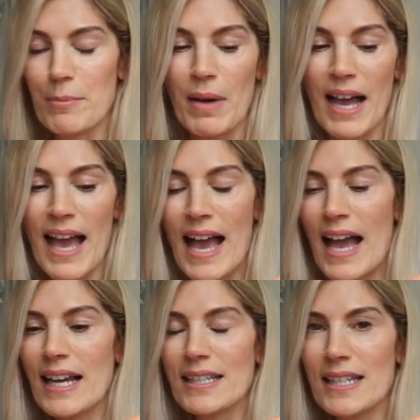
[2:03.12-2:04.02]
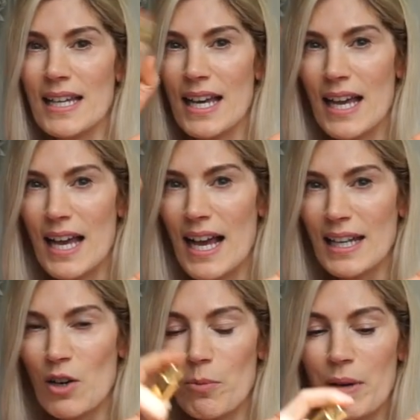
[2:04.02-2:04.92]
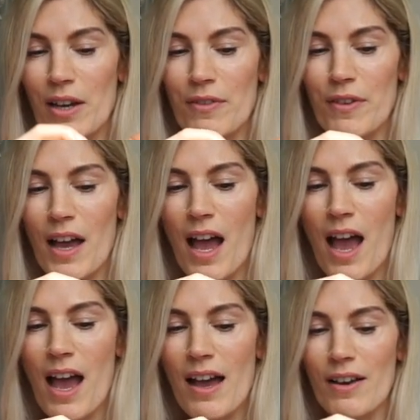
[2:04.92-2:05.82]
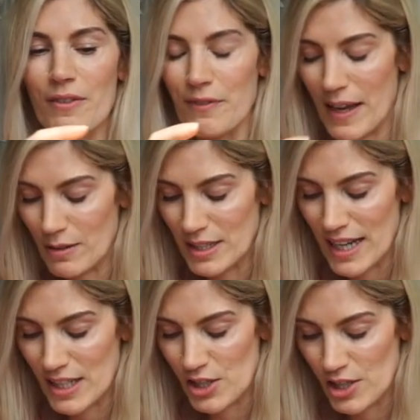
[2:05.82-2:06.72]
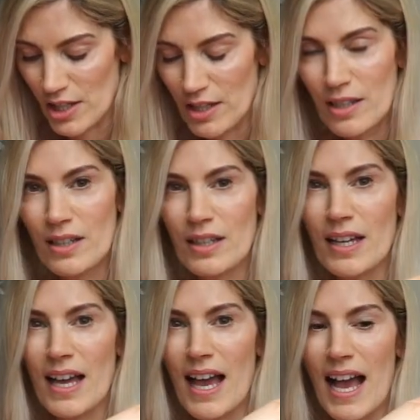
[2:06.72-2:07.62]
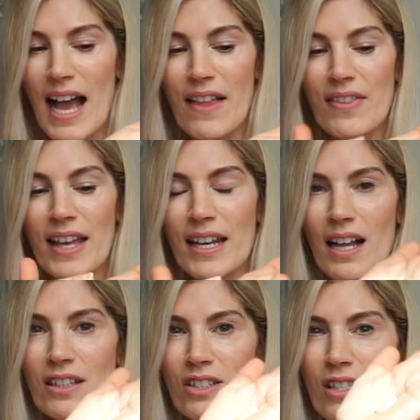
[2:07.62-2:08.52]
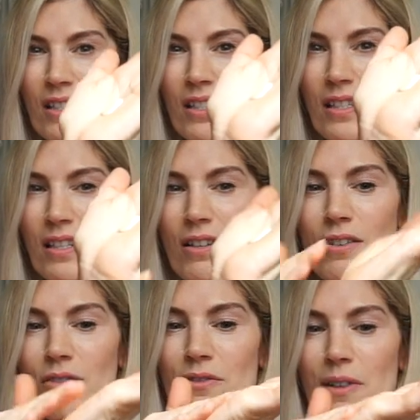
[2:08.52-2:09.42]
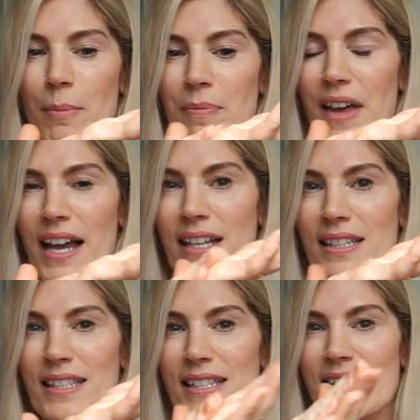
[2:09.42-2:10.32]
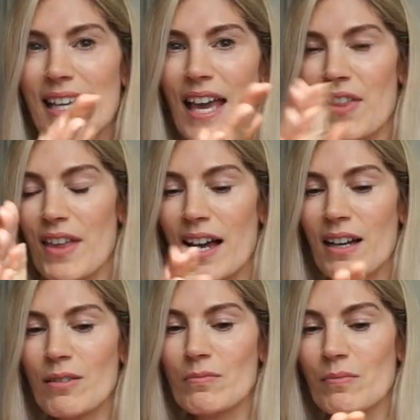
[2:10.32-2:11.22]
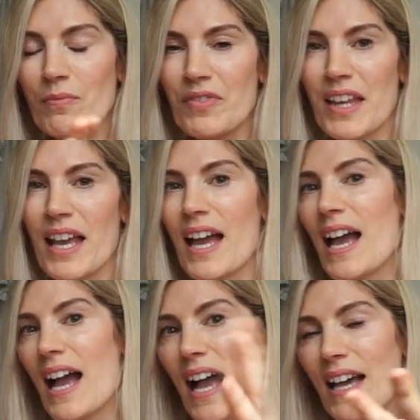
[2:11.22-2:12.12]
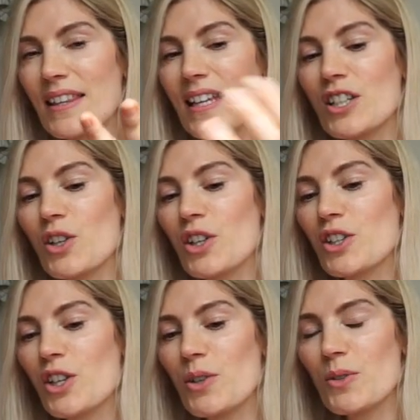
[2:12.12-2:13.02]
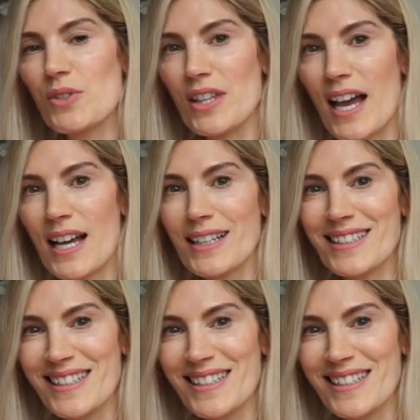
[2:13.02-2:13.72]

in my hand, a little bit of foundation, and then I'll just rub that together and then you can use that